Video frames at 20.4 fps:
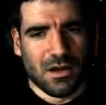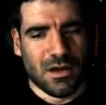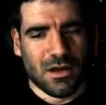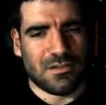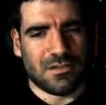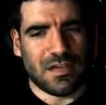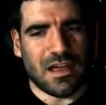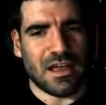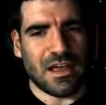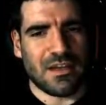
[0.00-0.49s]

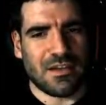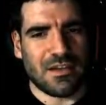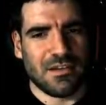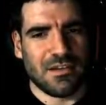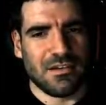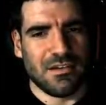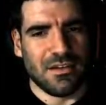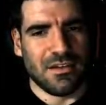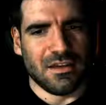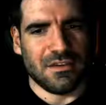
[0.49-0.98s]
attack
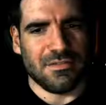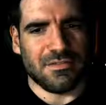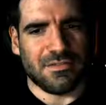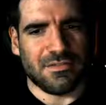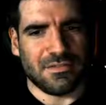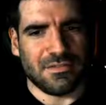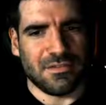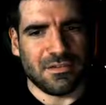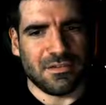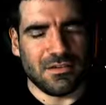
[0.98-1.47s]

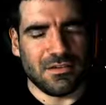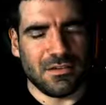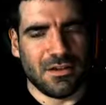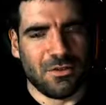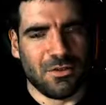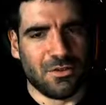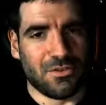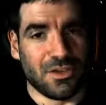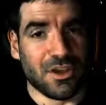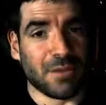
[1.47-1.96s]
if it
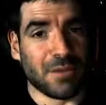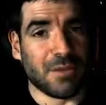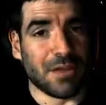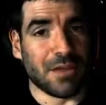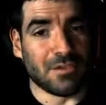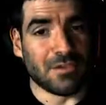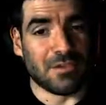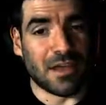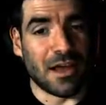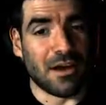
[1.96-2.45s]
looks like you'll be able
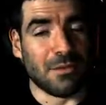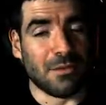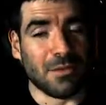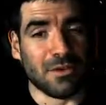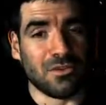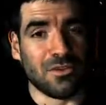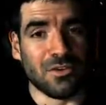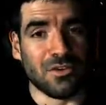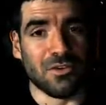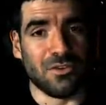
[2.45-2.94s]
to down them
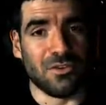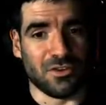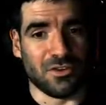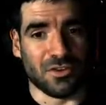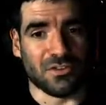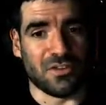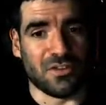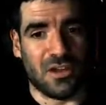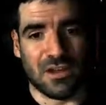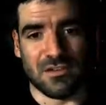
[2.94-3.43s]
in 2
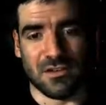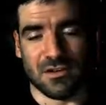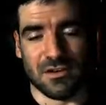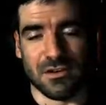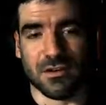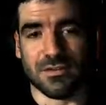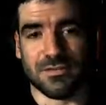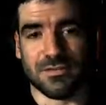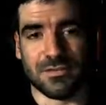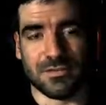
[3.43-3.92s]
shots easy
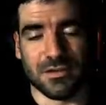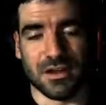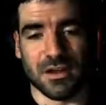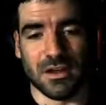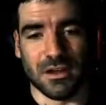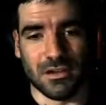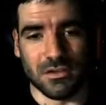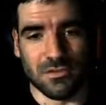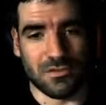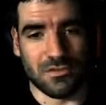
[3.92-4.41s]
enough.
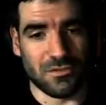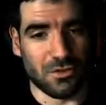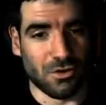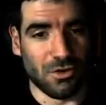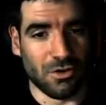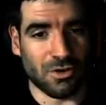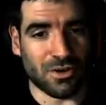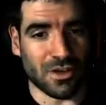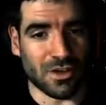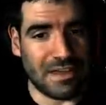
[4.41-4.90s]

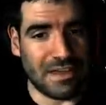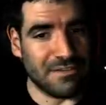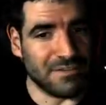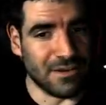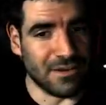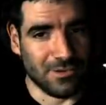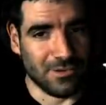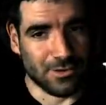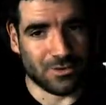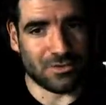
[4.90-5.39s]
Stalk if
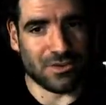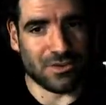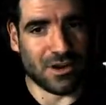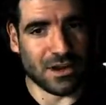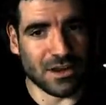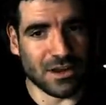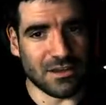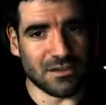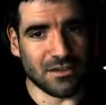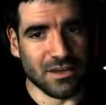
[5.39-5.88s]
it looks
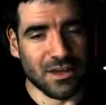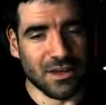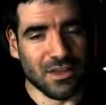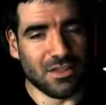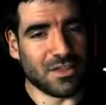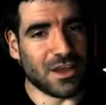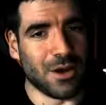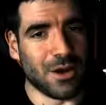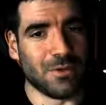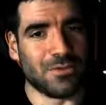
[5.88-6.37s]
like
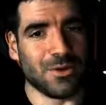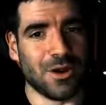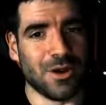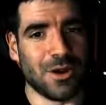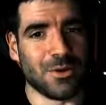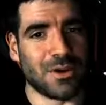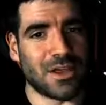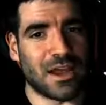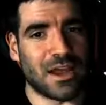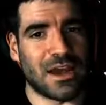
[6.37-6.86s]
you're going to a
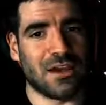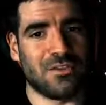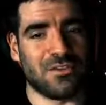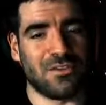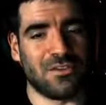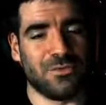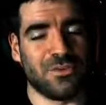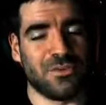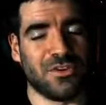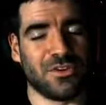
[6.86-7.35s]

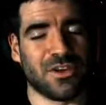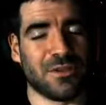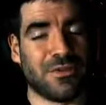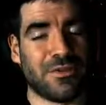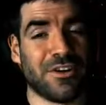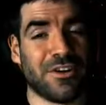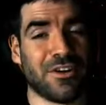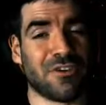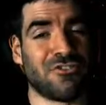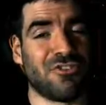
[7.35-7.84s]
location which is going to
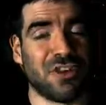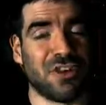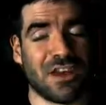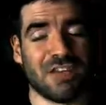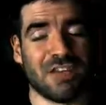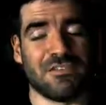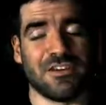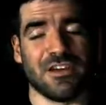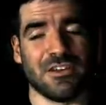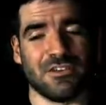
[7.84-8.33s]
be very
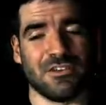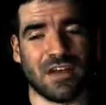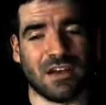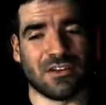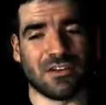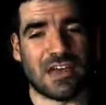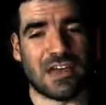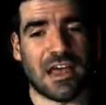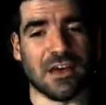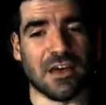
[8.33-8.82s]
tricky for you to
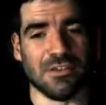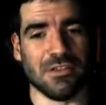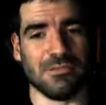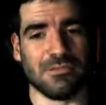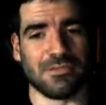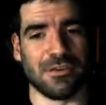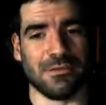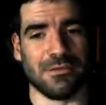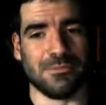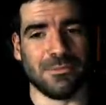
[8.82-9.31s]
actually down
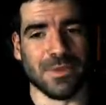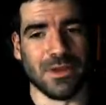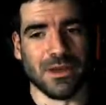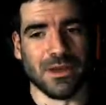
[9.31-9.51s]
them from.